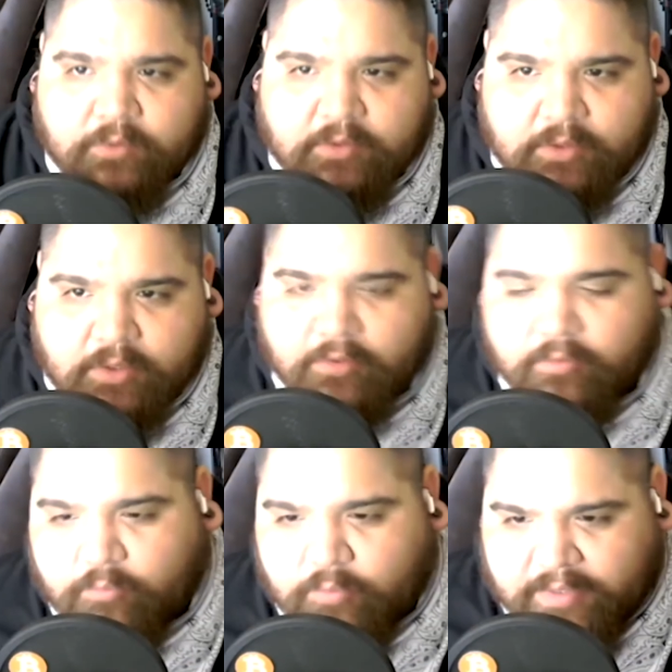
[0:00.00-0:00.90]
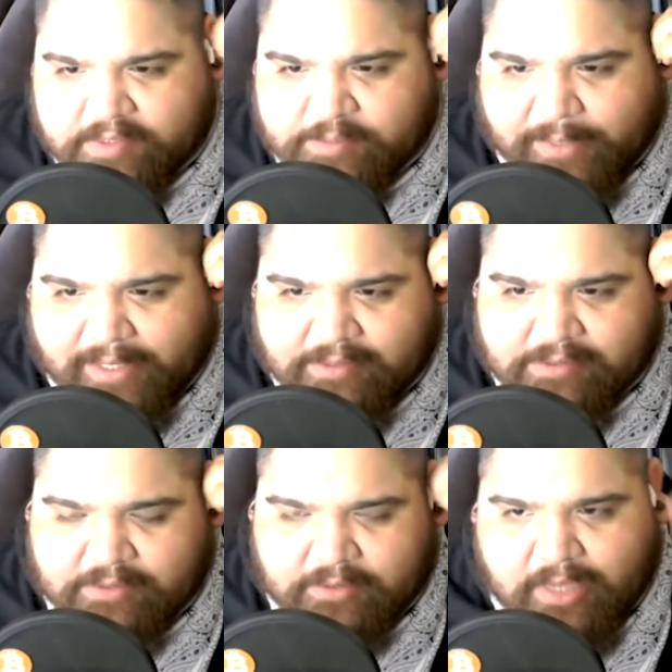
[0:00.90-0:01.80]
in the
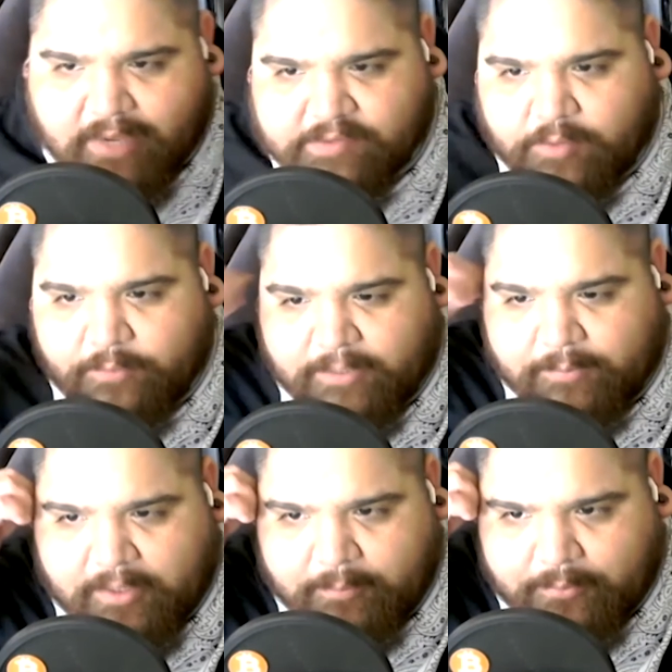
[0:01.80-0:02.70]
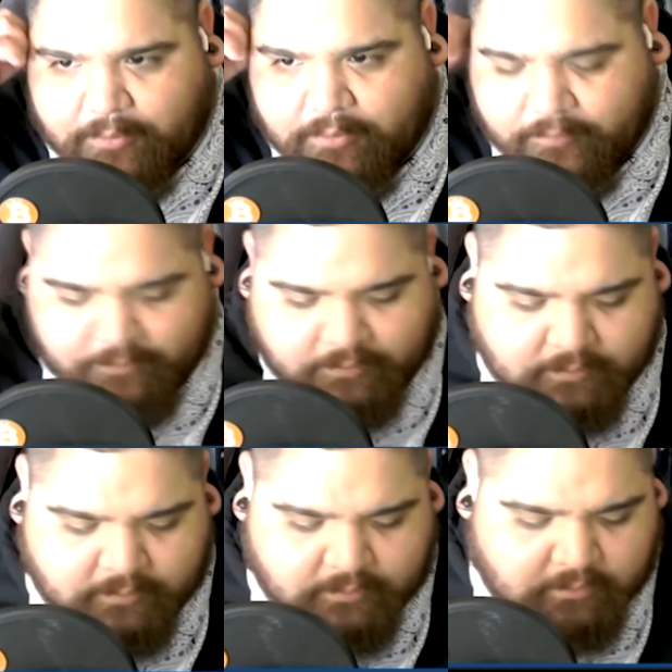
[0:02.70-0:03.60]
space, you have so many people,
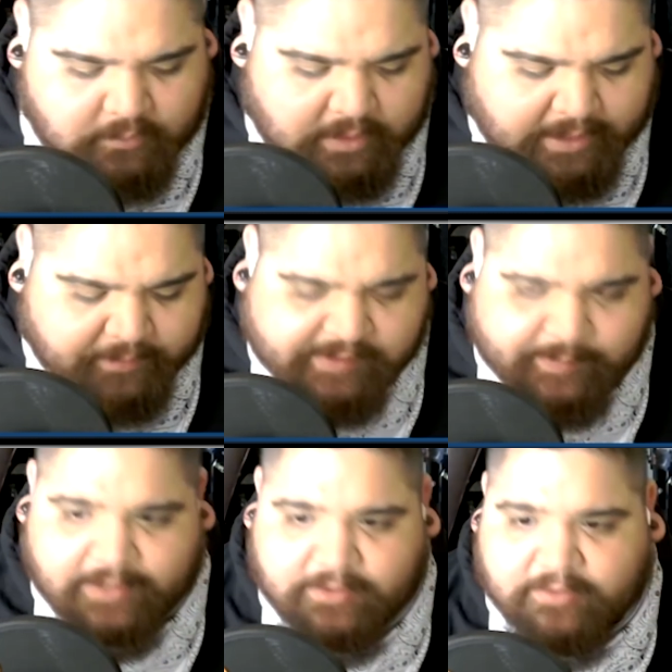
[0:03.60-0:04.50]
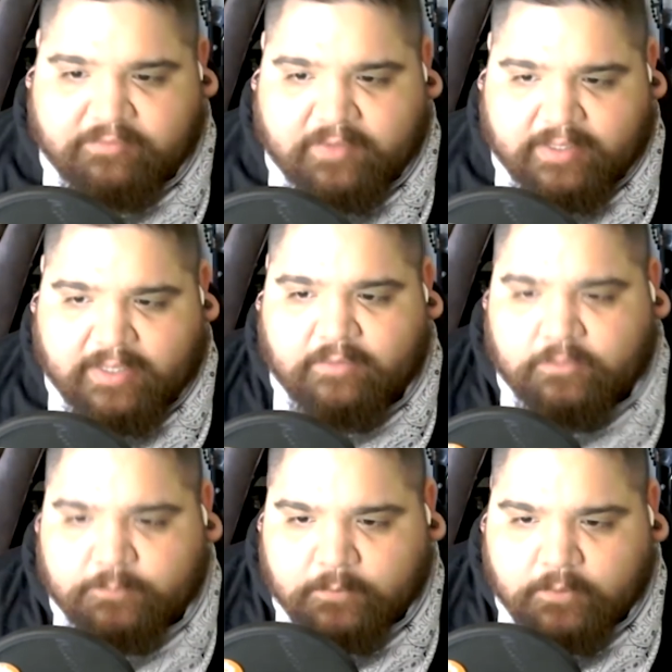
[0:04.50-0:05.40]
and I respect the fuck out of
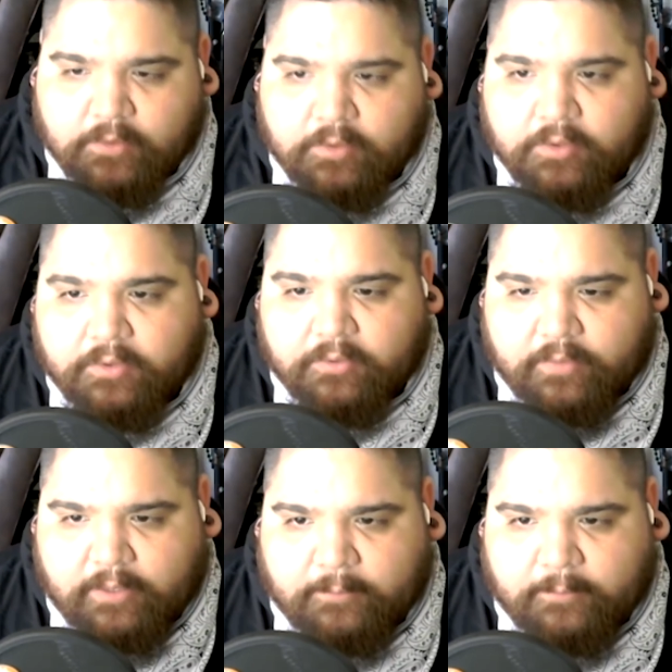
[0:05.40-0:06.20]
them, right?